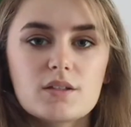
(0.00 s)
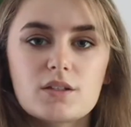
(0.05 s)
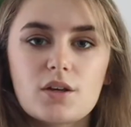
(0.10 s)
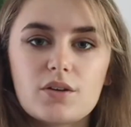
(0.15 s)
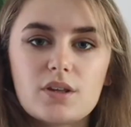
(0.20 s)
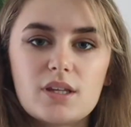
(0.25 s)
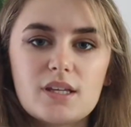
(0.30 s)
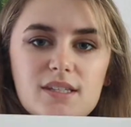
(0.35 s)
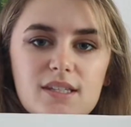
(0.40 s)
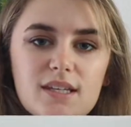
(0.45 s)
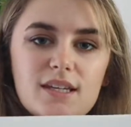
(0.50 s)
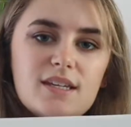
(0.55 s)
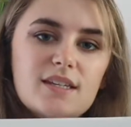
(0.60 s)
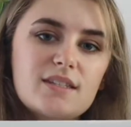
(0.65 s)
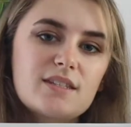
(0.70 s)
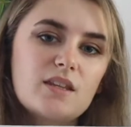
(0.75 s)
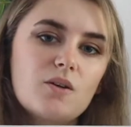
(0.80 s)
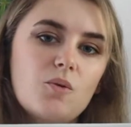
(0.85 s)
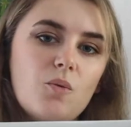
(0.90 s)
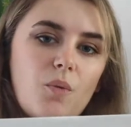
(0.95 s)
So this
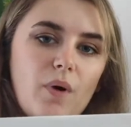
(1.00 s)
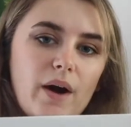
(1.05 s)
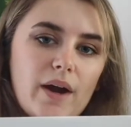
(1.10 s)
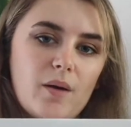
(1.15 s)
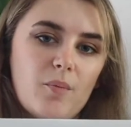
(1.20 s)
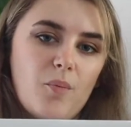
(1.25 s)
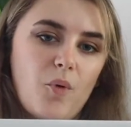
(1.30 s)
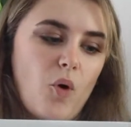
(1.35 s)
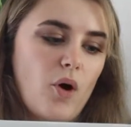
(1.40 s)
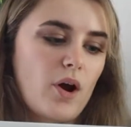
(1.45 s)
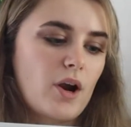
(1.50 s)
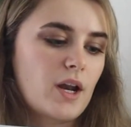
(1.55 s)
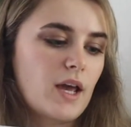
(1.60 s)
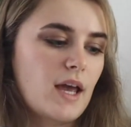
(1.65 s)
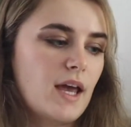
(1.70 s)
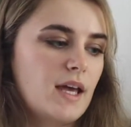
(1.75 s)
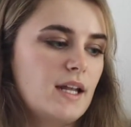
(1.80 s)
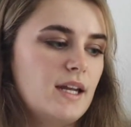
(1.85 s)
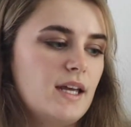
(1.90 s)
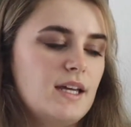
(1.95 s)
is the white board,
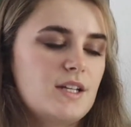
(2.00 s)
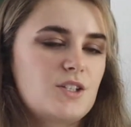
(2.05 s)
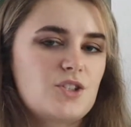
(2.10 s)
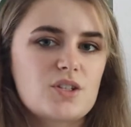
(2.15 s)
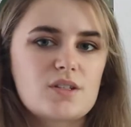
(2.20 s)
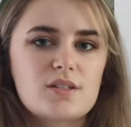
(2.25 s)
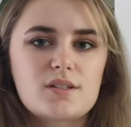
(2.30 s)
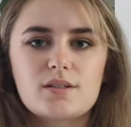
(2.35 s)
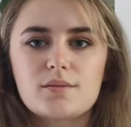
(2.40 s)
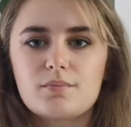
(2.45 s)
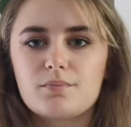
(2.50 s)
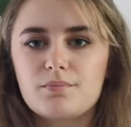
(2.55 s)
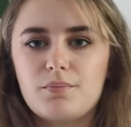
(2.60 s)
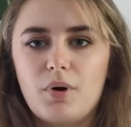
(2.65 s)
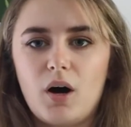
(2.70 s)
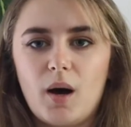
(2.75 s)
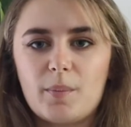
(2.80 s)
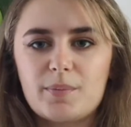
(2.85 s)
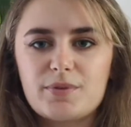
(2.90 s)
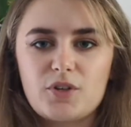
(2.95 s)
and it just
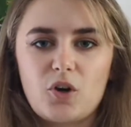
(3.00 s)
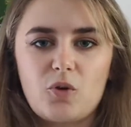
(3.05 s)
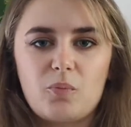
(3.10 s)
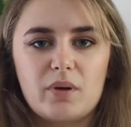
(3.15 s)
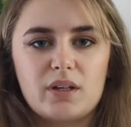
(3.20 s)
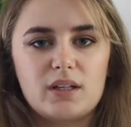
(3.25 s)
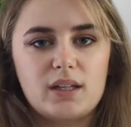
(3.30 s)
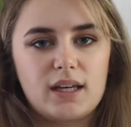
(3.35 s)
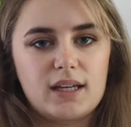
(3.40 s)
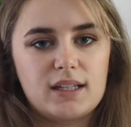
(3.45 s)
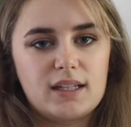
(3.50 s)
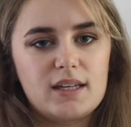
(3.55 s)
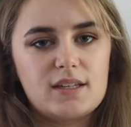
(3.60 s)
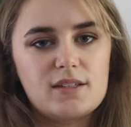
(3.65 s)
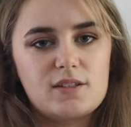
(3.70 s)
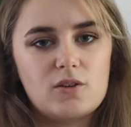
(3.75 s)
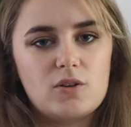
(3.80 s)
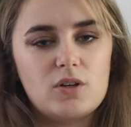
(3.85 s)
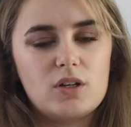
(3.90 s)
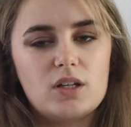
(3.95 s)
pops open like
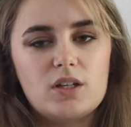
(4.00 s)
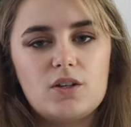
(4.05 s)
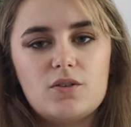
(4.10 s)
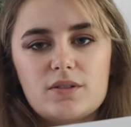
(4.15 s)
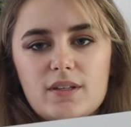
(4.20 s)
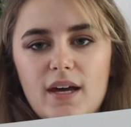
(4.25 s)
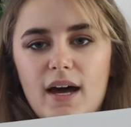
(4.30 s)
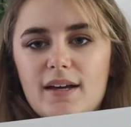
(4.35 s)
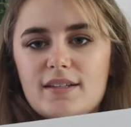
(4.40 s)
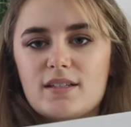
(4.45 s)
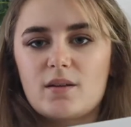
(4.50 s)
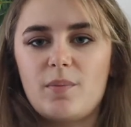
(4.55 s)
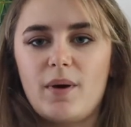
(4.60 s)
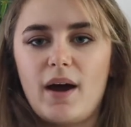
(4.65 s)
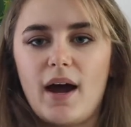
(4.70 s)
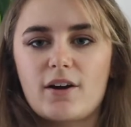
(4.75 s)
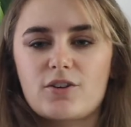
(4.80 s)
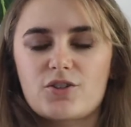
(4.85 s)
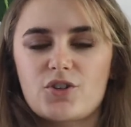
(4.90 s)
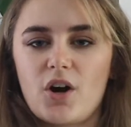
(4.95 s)
this, so you can use it as a
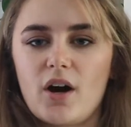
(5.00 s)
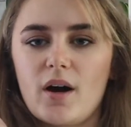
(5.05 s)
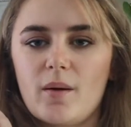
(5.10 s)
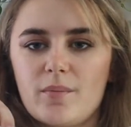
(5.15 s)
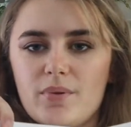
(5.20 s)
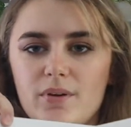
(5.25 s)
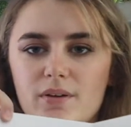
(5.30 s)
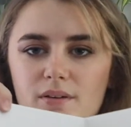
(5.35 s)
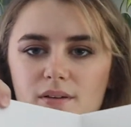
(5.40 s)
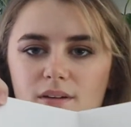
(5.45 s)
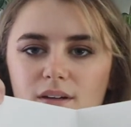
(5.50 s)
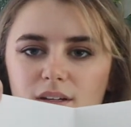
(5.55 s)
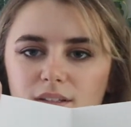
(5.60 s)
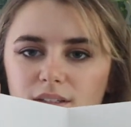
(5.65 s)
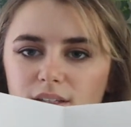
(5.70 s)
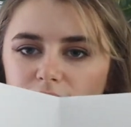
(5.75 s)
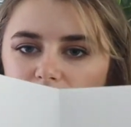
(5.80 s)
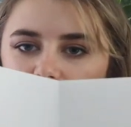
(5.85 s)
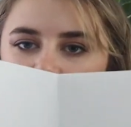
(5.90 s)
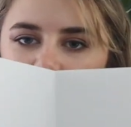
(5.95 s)
backdrop
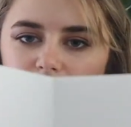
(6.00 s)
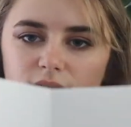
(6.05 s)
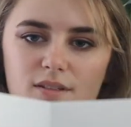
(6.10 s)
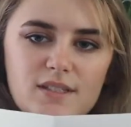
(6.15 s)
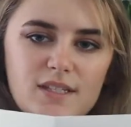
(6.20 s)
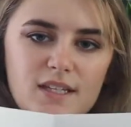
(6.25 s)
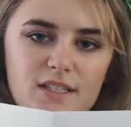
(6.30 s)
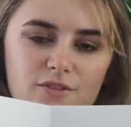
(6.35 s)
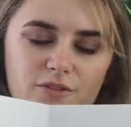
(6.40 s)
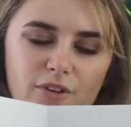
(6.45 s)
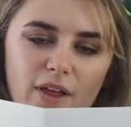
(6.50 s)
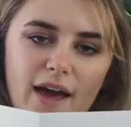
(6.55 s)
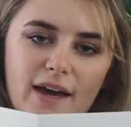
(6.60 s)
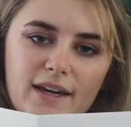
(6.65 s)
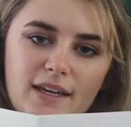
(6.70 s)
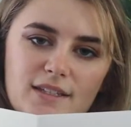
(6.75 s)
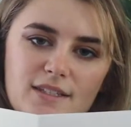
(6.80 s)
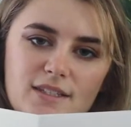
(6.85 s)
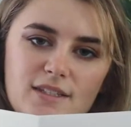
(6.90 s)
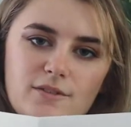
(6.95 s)
because it sits
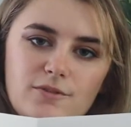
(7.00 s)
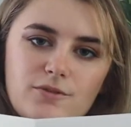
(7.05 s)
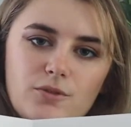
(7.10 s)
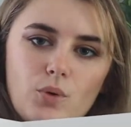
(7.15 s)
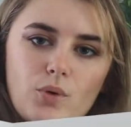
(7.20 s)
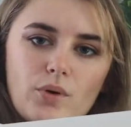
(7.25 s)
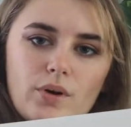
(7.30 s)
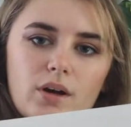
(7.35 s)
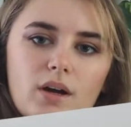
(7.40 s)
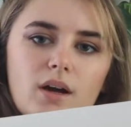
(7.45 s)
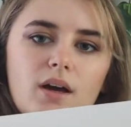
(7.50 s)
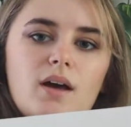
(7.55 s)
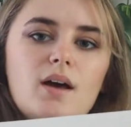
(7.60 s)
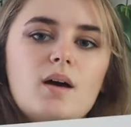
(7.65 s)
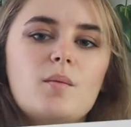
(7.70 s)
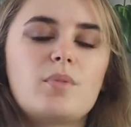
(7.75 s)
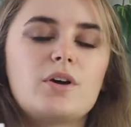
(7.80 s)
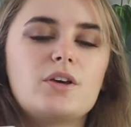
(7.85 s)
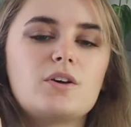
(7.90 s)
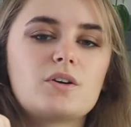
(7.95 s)
flat against the floor,
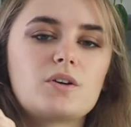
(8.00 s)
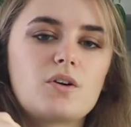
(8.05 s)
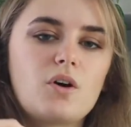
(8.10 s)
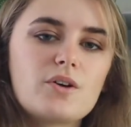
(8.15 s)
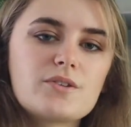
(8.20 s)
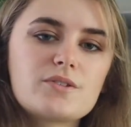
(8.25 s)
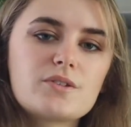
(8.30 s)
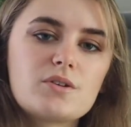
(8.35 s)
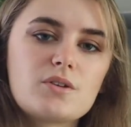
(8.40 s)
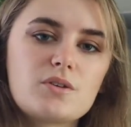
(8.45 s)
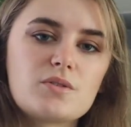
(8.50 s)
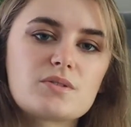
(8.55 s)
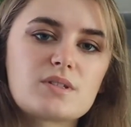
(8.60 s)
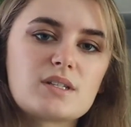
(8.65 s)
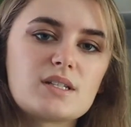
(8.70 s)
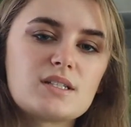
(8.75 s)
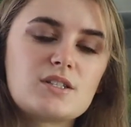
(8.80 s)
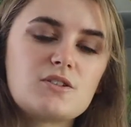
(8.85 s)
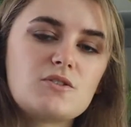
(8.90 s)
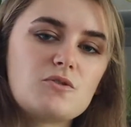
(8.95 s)
but you can also use
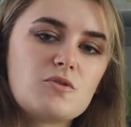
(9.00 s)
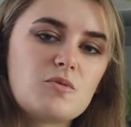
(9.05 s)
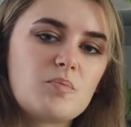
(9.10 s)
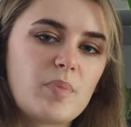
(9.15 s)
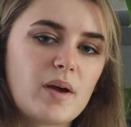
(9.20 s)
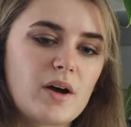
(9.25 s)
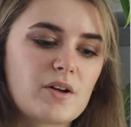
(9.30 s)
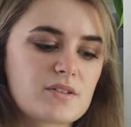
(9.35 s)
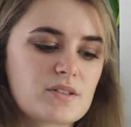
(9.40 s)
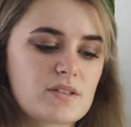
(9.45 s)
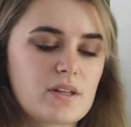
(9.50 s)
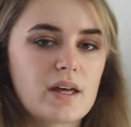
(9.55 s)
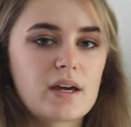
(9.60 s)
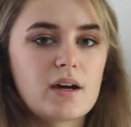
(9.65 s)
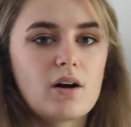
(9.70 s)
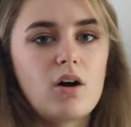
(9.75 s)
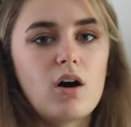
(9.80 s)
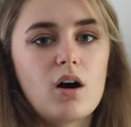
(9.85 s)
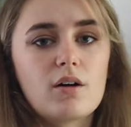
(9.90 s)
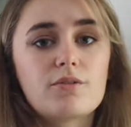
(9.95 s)
it to bounce
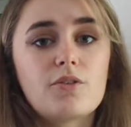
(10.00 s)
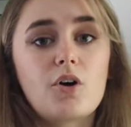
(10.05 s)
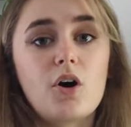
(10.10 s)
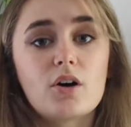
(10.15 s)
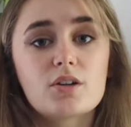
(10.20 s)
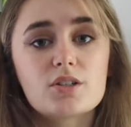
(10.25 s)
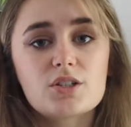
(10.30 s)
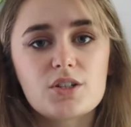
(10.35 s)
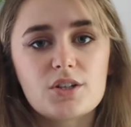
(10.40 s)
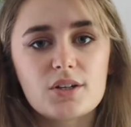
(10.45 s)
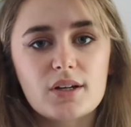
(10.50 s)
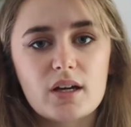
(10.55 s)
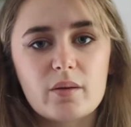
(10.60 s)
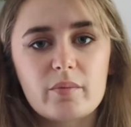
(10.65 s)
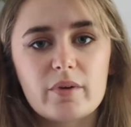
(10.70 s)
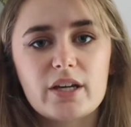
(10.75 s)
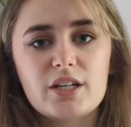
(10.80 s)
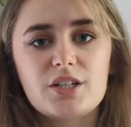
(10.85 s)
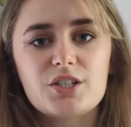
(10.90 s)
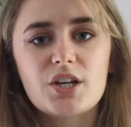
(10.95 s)
light off onto your
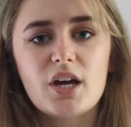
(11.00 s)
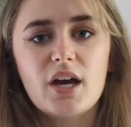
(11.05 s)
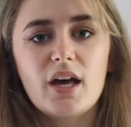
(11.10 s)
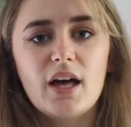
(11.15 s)
image.